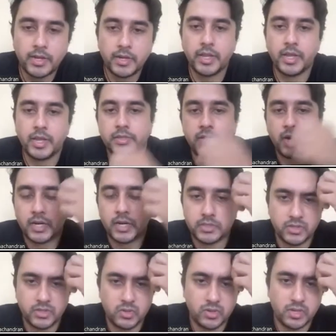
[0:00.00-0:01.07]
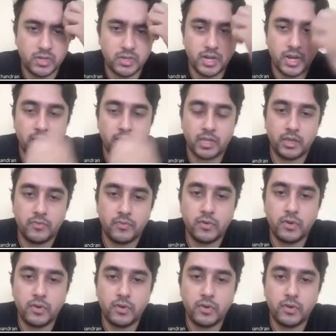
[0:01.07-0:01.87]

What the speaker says: entity extraction, you can, like,